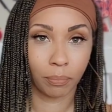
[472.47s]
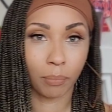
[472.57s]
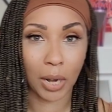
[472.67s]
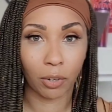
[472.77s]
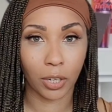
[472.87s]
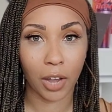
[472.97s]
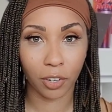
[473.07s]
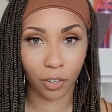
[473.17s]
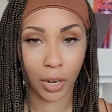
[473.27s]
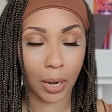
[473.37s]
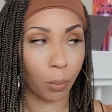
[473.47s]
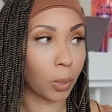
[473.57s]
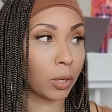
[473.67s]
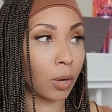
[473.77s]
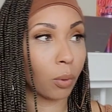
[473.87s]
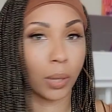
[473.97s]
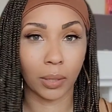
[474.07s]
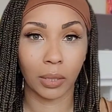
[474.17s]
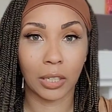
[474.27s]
mine are younger and I want to know like the